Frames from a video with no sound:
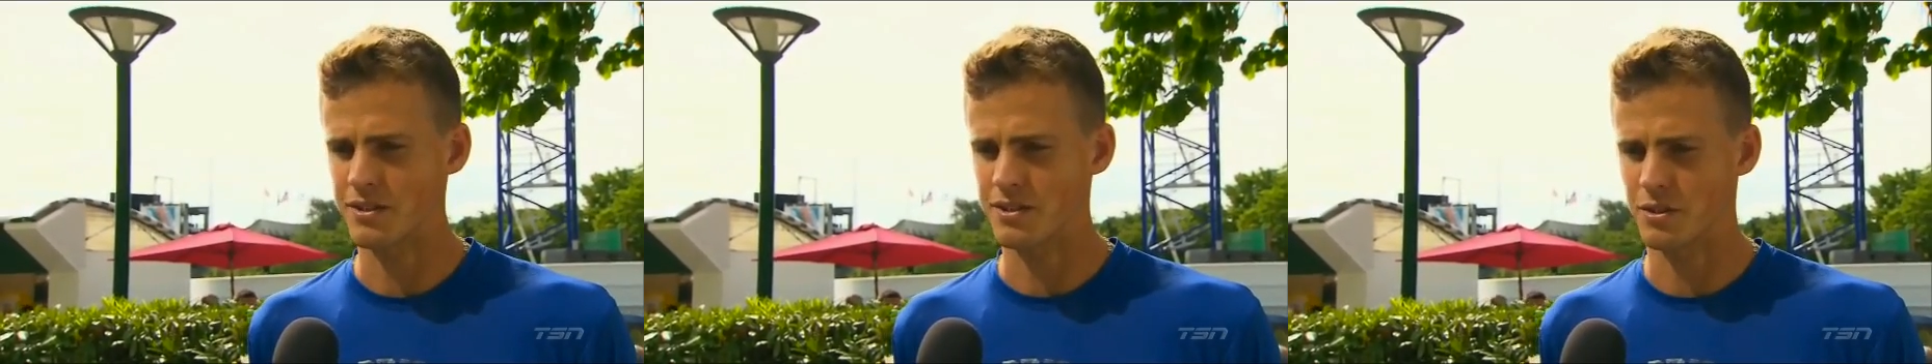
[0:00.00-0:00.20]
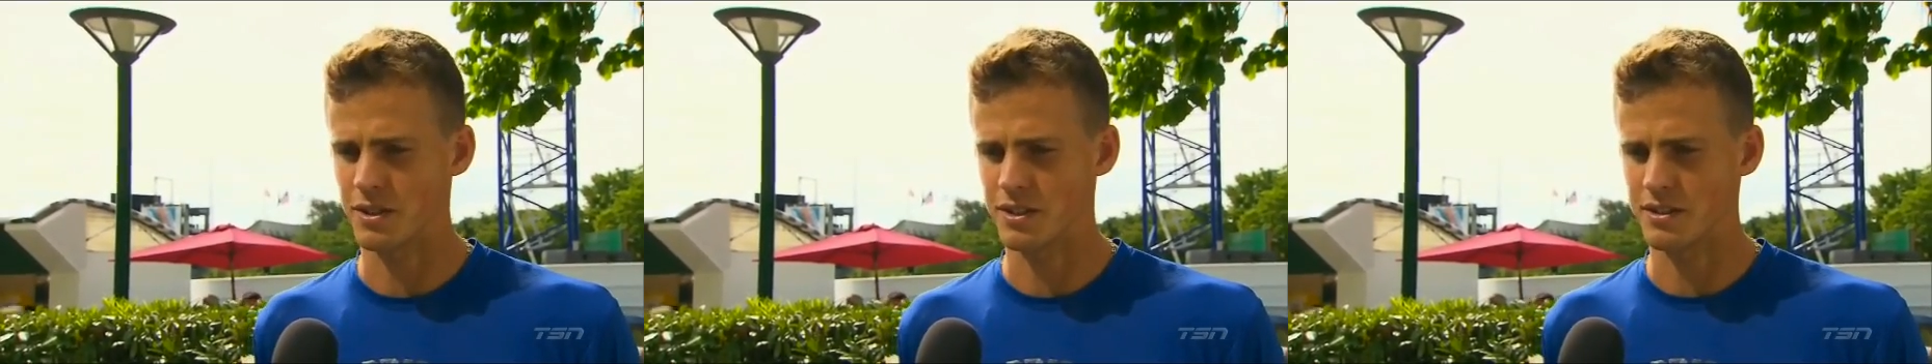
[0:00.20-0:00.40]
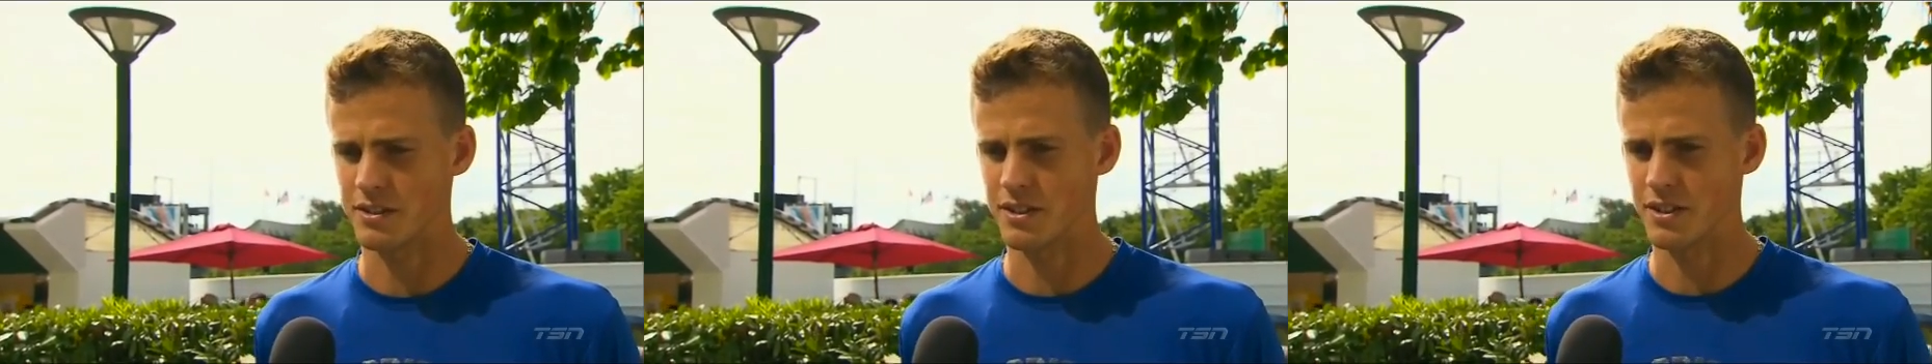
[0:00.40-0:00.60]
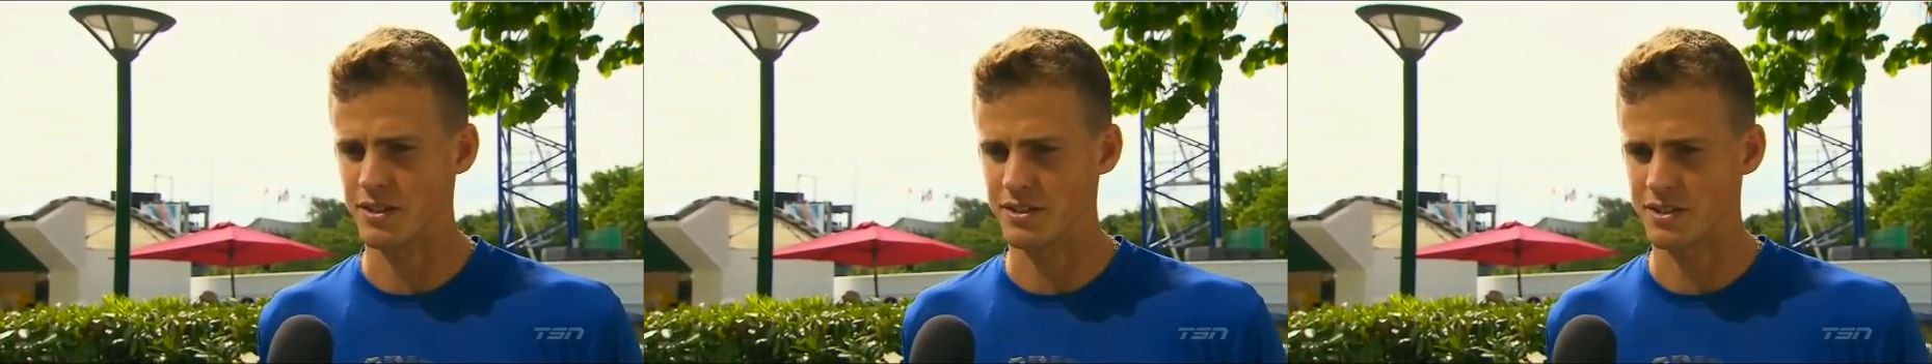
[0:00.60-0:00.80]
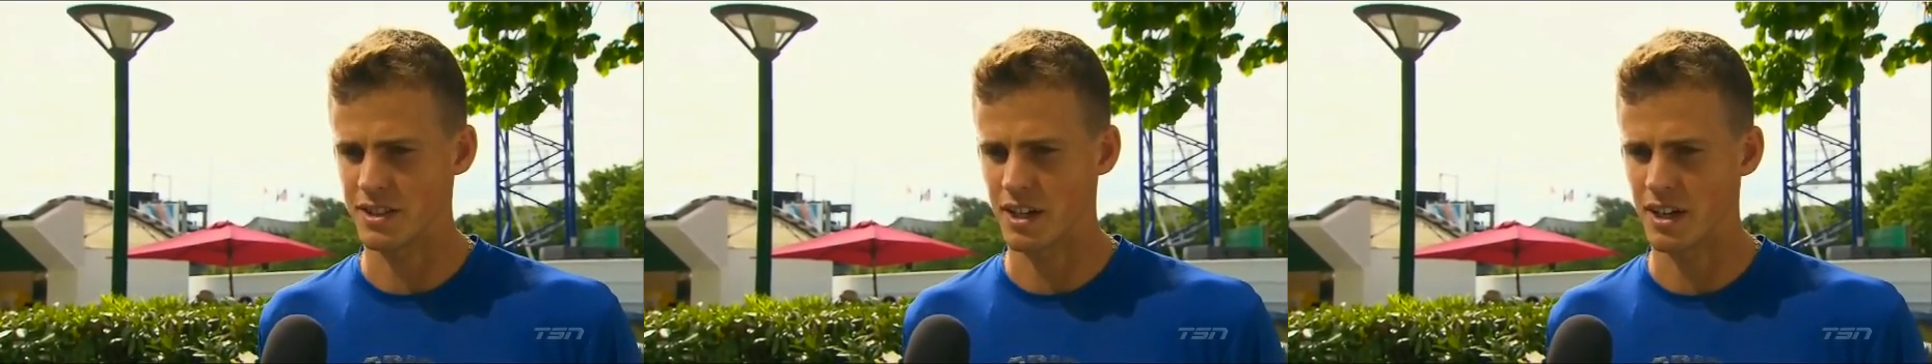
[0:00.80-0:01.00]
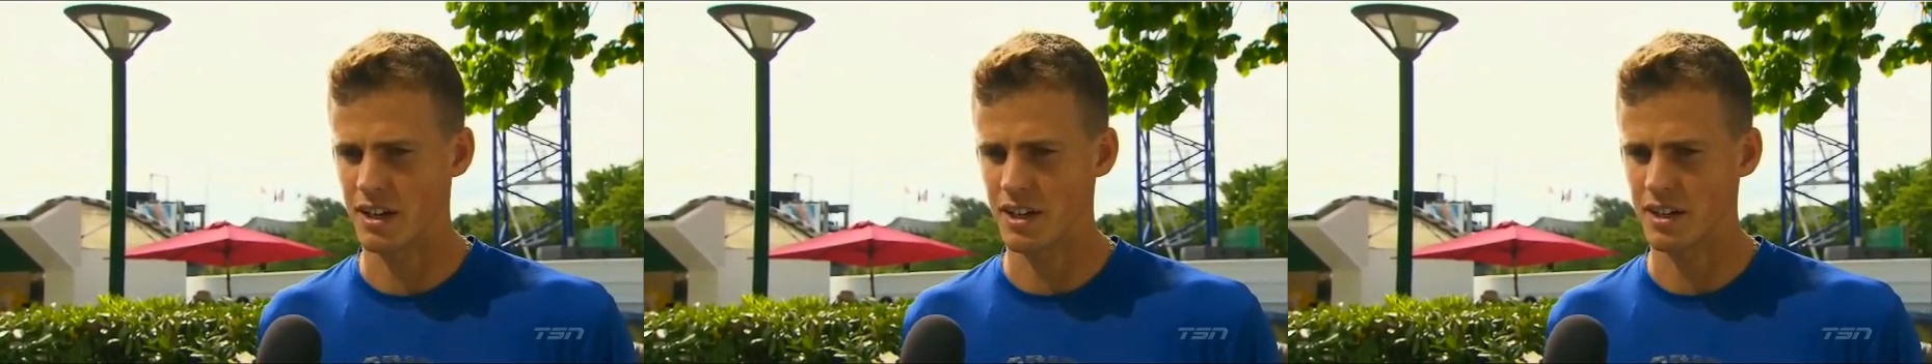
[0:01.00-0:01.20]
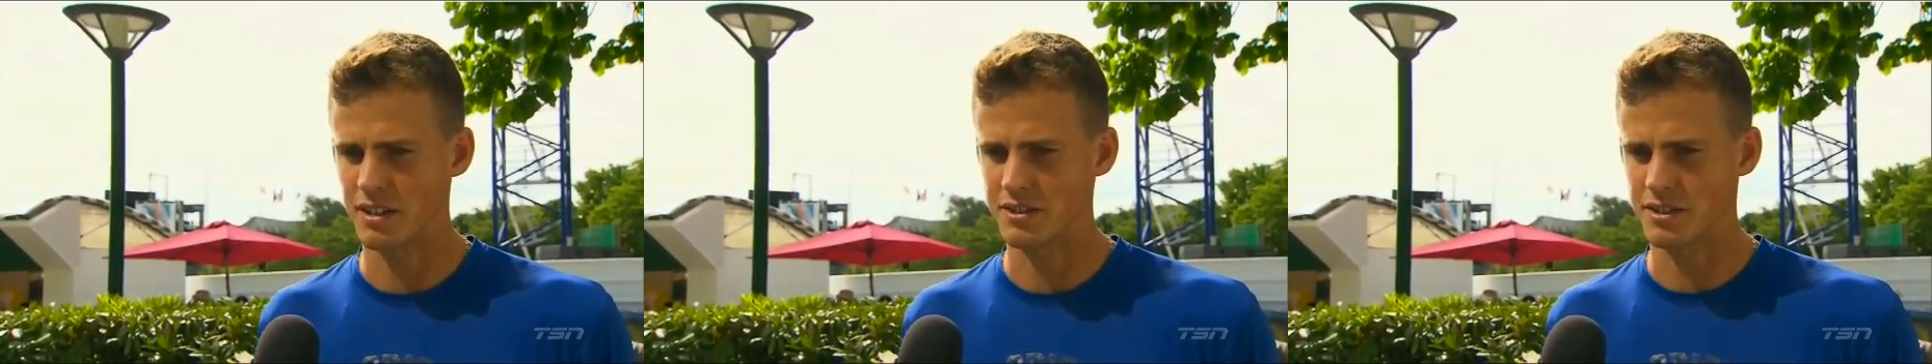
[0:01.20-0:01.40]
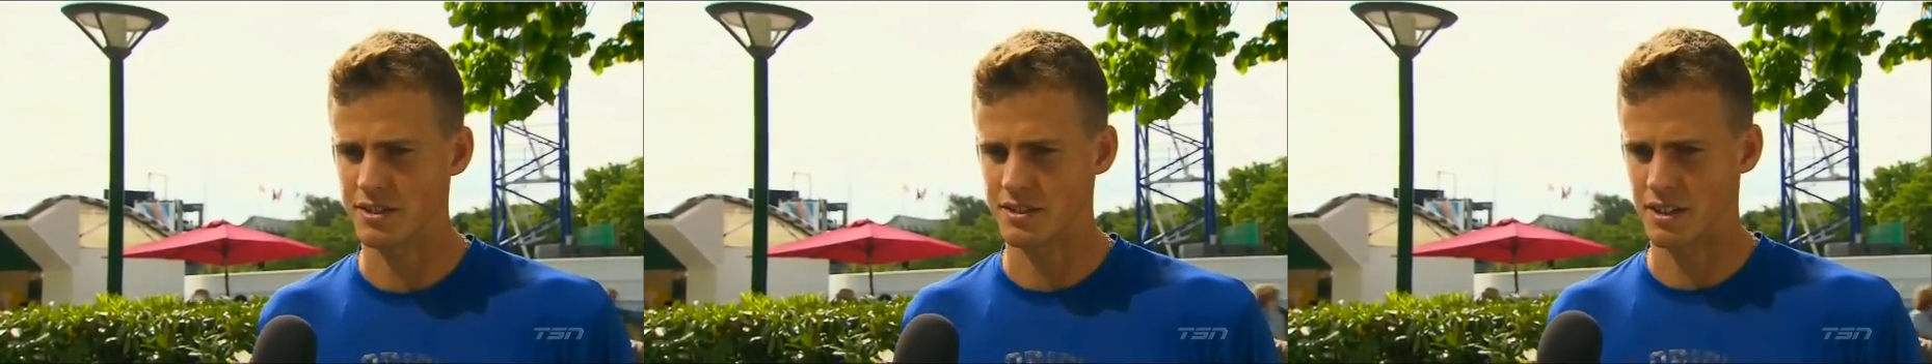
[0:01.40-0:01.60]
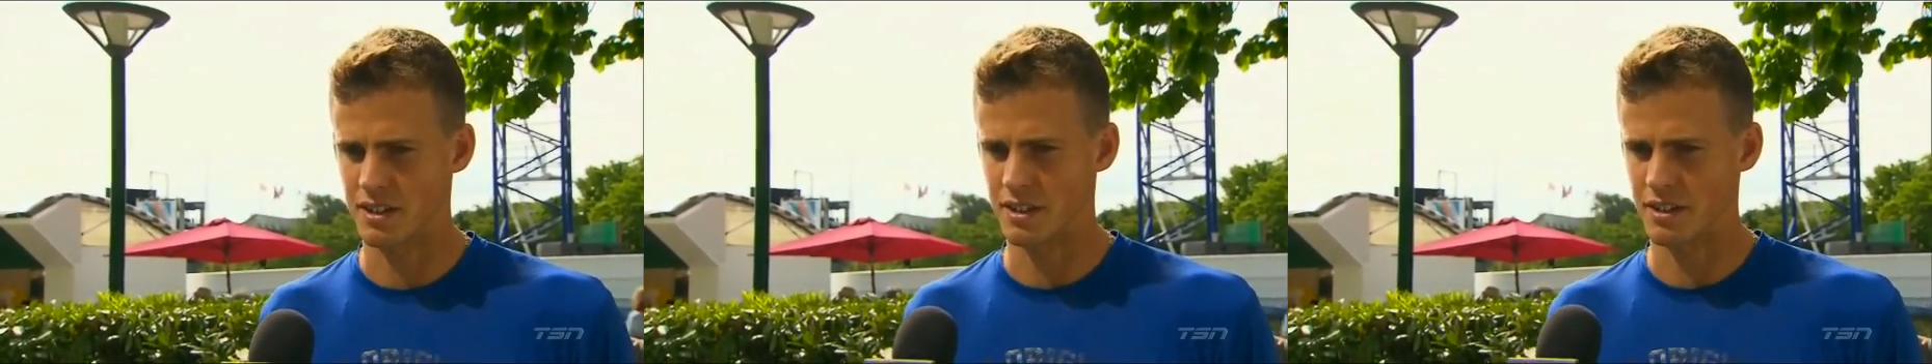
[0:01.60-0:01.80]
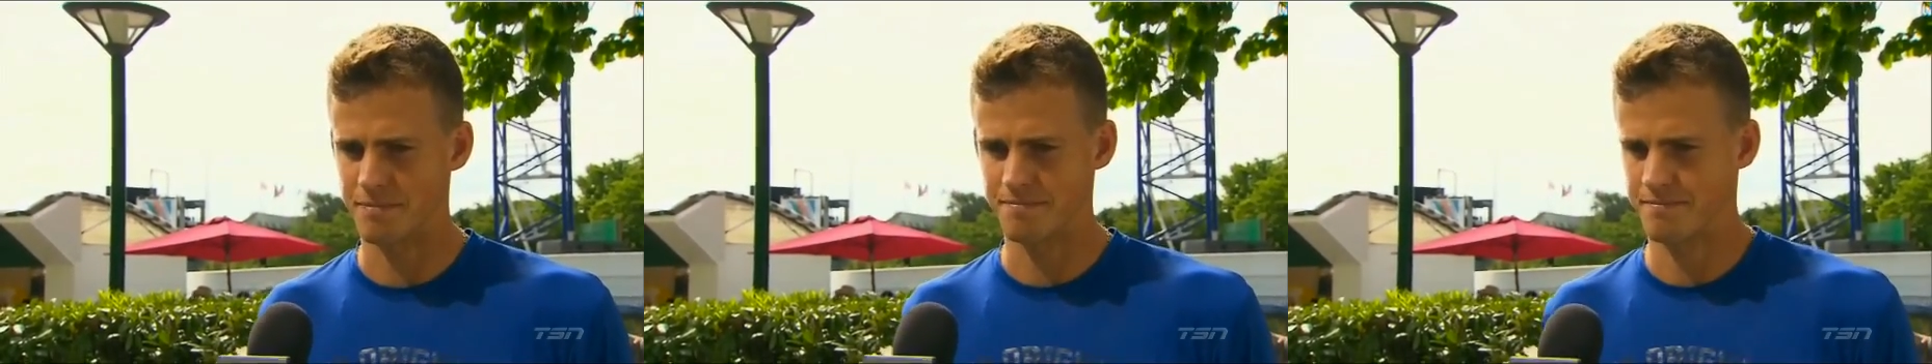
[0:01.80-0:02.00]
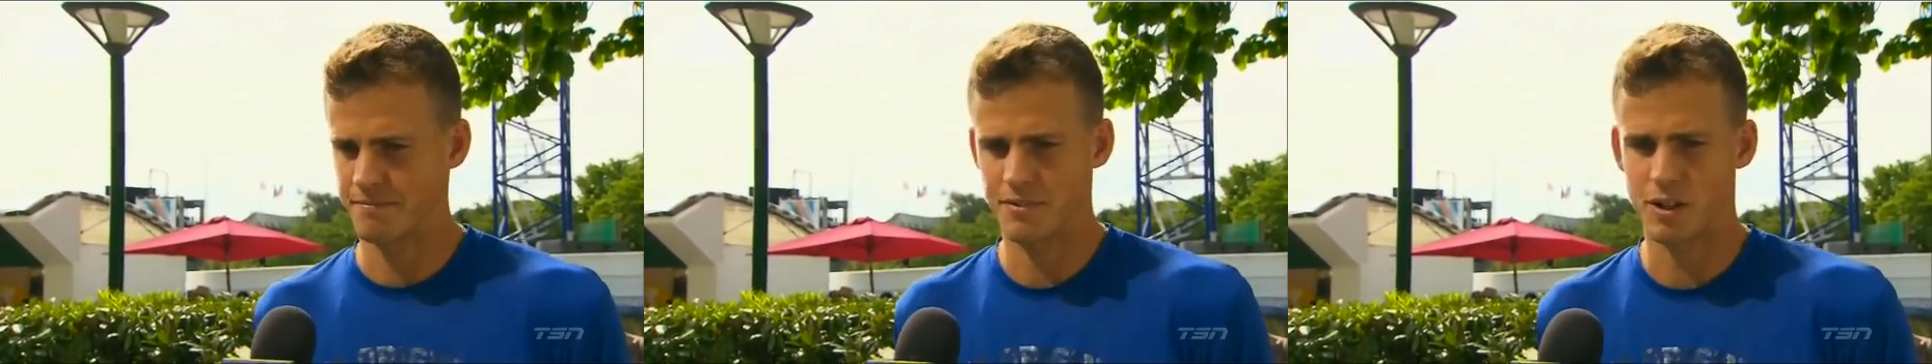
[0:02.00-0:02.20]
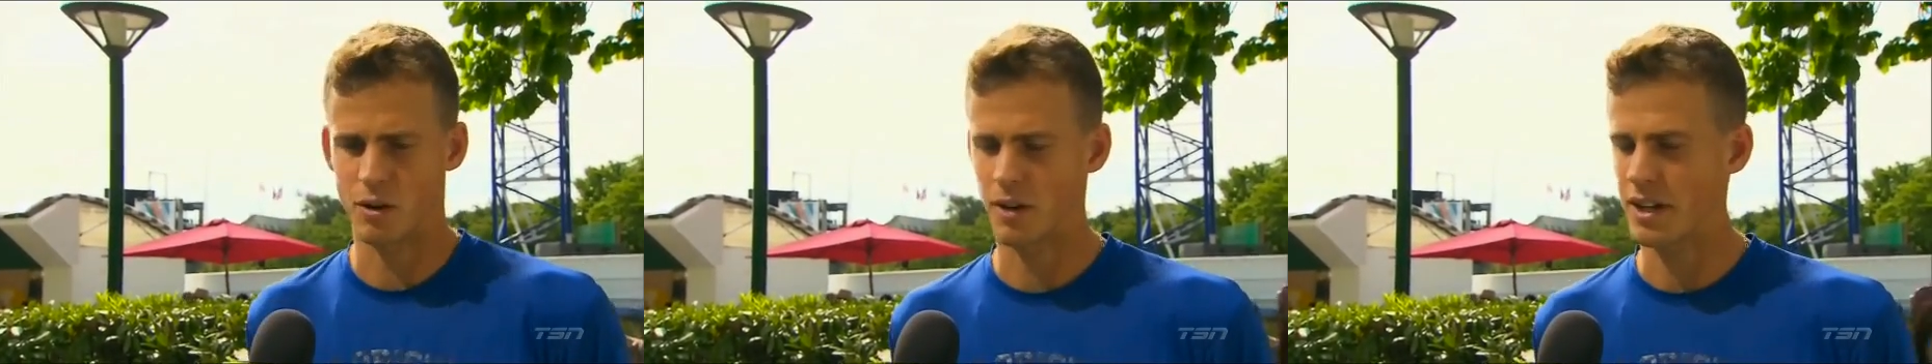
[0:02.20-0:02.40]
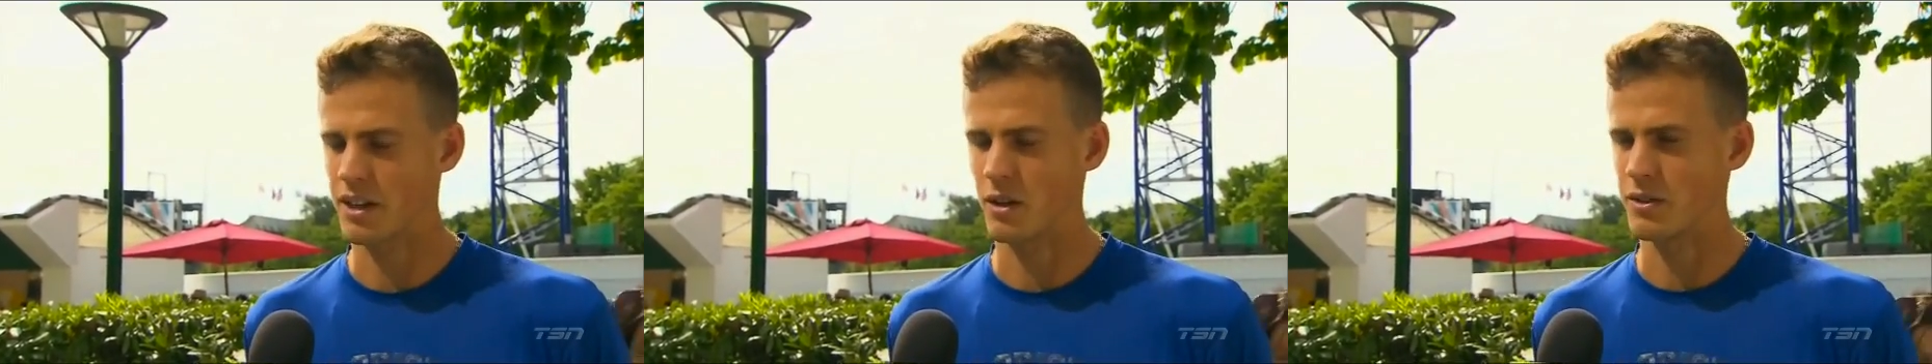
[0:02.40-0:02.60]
so I can